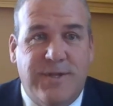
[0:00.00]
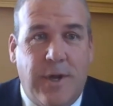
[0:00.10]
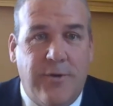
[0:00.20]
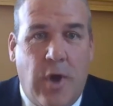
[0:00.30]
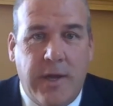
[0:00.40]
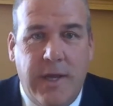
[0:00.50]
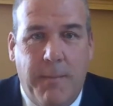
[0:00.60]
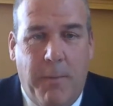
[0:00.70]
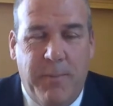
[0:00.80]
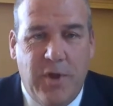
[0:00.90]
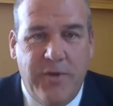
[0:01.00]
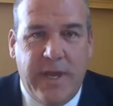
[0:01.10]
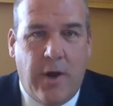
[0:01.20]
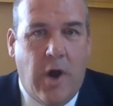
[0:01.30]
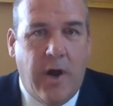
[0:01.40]
start talking about
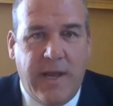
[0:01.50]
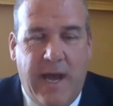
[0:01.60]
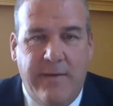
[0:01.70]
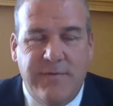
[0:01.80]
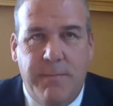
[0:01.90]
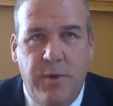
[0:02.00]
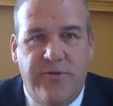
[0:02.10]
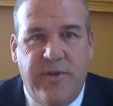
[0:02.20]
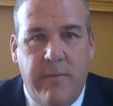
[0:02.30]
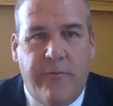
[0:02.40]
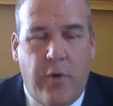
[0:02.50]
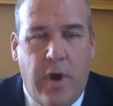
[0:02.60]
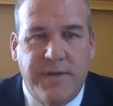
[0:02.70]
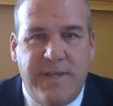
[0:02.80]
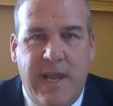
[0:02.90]
building an archives and museum
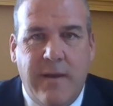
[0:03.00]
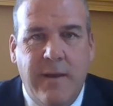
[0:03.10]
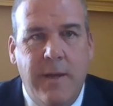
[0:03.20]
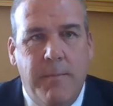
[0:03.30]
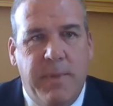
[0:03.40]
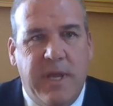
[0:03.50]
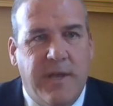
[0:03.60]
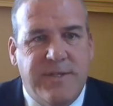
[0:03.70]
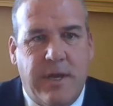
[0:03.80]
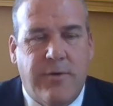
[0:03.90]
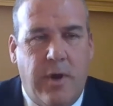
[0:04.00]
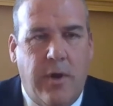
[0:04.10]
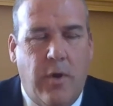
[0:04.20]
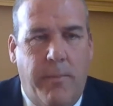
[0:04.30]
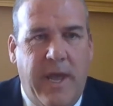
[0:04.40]
for our state, because
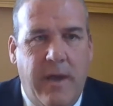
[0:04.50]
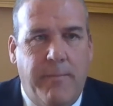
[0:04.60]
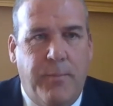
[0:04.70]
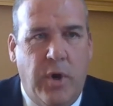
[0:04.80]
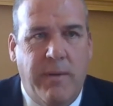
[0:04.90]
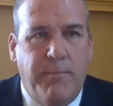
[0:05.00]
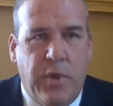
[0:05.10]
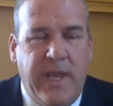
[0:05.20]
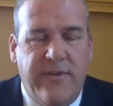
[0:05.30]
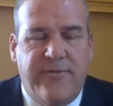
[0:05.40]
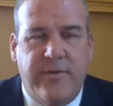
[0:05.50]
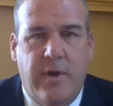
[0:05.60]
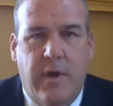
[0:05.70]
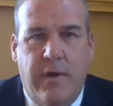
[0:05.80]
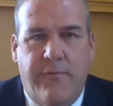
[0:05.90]
Secretary Gorbea put in
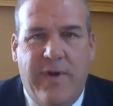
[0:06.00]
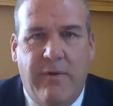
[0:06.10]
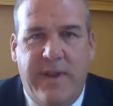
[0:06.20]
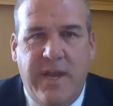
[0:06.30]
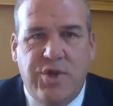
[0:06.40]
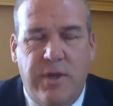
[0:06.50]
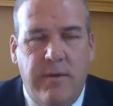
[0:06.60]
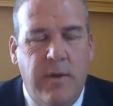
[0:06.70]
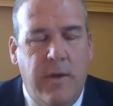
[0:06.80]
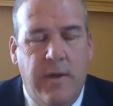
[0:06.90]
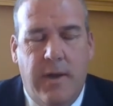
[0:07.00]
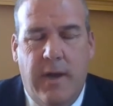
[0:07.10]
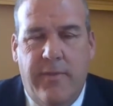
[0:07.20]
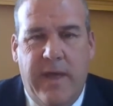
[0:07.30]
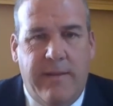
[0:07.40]
place a foundation
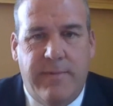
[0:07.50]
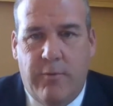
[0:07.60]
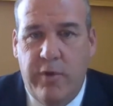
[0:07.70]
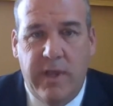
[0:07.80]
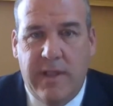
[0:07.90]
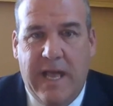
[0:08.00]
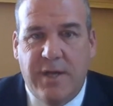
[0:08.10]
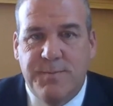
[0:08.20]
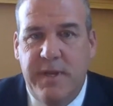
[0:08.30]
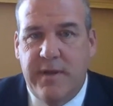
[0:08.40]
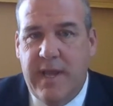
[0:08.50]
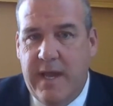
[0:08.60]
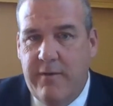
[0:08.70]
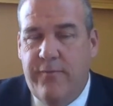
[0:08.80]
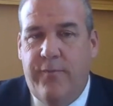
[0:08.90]
that really allows me to
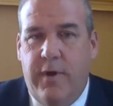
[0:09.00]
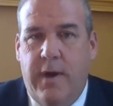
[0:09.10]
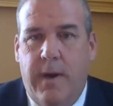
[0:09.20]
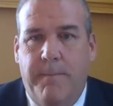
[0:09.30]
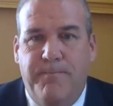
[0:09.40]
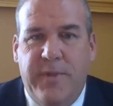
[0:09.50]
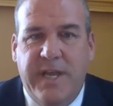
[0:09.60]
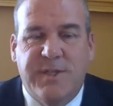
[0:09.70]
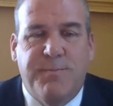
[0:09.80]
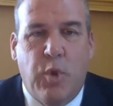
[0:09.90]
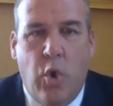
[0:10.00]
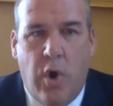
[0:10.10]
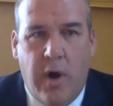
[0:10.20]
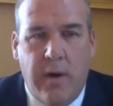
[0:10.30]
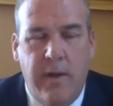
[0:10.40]
kind of
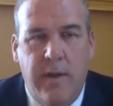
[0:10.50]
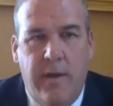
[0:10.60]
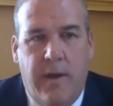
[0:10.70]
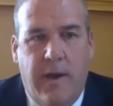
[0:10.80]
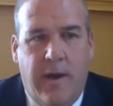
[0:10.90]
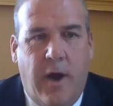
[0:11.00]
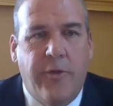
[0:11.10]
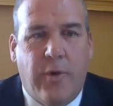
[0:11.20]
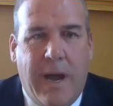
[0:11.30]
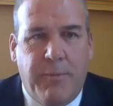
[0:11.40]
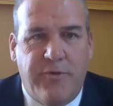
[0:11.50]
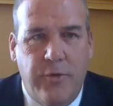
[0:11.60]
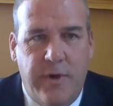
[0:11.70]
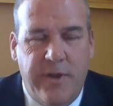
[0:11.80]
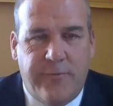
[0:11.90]
explore other
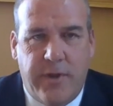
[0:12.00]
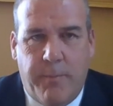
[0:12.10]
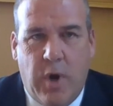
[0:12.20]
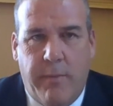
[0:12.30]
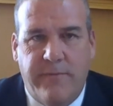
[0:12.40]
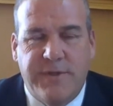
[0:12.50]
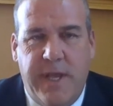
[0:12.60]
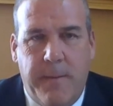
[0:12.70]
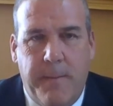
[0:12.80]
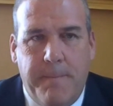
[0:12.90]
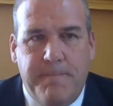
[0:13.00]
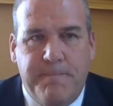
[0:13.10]
opportunities for the Department of State.